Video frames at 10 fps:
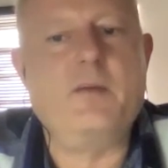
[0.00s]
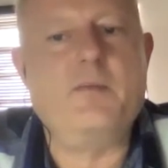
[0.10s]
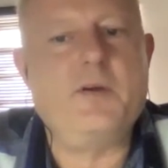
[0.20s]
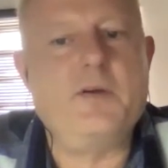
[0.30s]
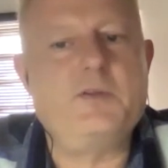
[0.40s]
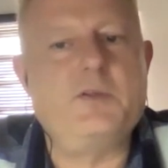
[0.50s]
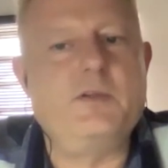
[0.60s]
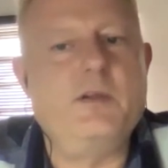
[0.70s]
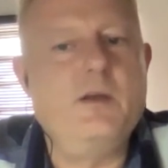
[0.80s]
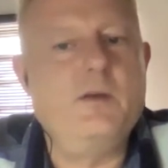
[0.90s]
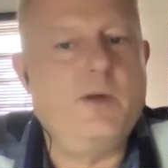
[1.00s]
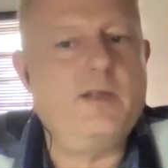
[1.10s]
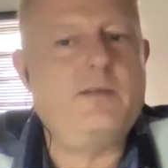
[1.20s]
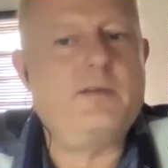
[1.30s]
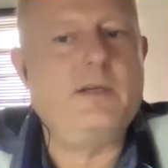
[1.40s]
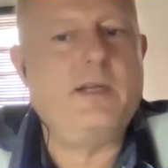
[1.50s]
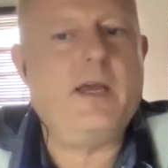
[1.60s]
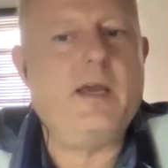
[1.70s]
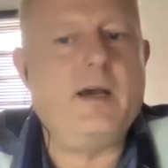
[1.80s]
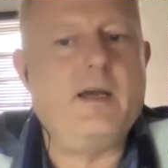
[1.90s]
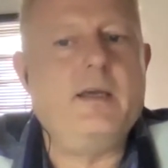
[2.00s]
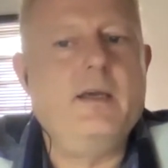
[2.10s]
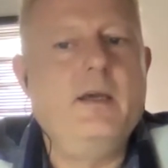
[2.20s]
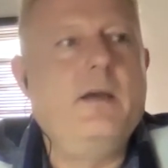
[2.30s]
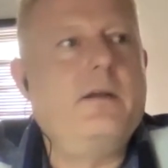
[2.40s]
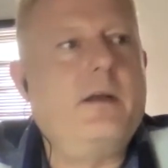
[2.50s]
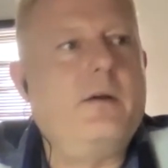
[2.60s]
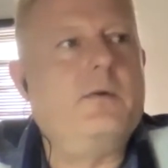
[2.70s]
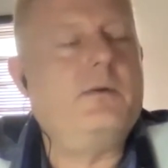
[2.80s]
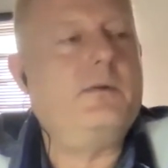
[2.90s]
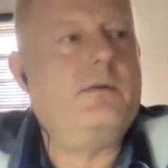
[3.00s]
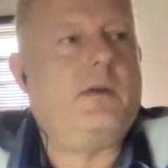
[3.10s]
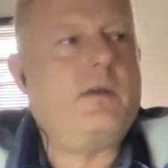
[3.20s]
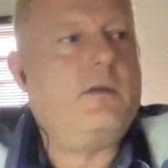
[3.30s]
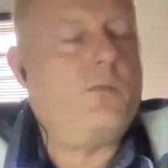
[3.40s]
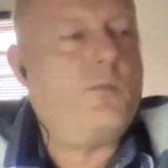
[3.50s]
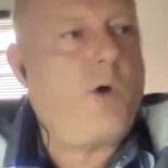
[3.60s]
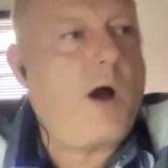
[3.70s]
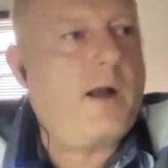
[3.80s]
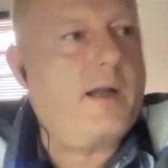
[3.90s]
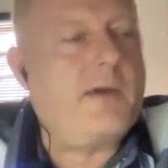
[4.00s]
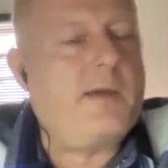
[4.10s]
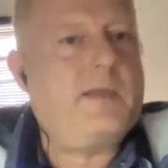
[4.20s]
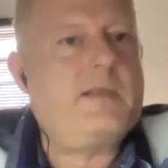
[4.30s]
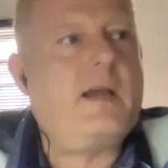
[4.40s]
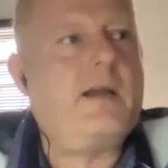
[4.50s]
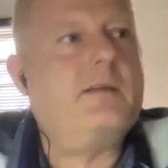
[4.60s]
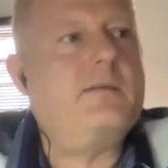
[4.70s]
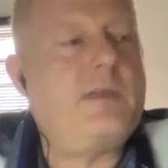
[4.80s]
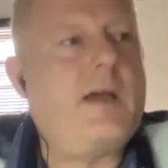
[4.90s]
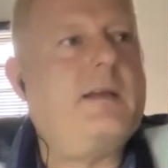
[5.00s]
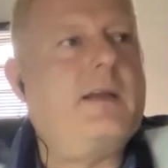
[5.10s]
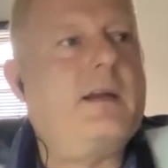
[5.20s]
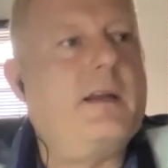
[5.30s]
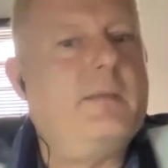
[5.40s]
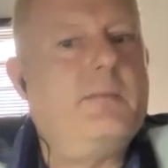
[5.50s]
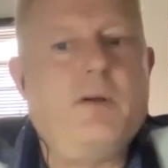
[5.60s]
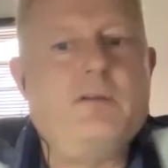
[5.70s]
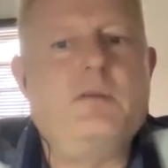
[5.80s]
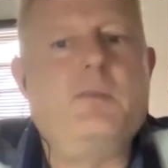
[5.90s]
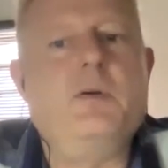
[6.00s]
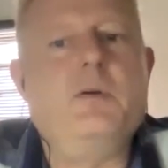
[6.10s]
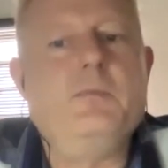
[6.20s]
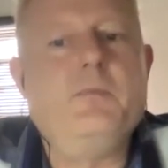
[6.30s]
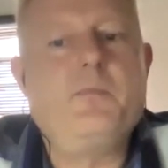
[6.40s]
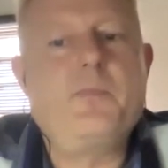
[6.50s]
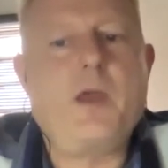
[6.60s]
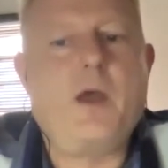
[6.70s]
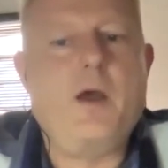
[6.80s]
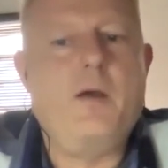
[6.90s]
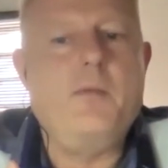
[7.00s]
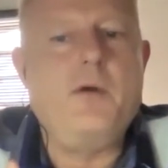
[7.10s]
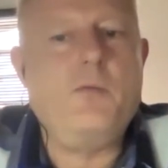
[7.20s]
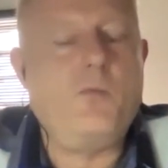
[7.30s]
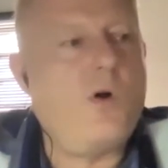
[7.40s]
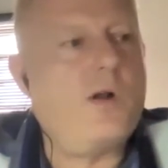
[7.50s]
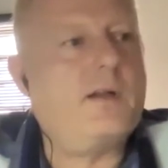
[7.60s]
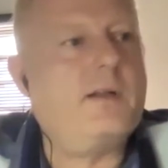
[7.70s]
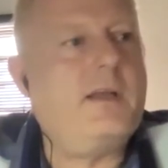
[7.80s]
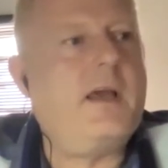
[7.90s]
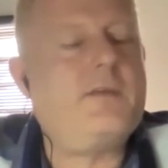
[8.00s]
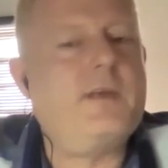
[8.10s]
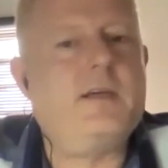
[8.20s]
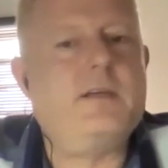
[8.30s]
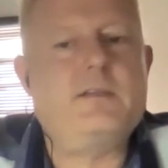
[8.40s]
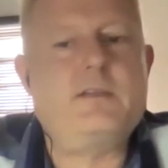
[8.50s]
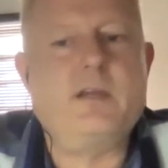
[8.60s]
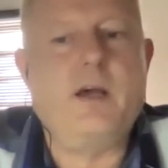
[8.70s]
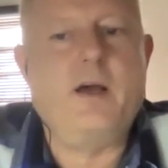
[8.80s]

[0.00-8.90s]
function with an AI. Now, while it may be technically possible, what are the ethics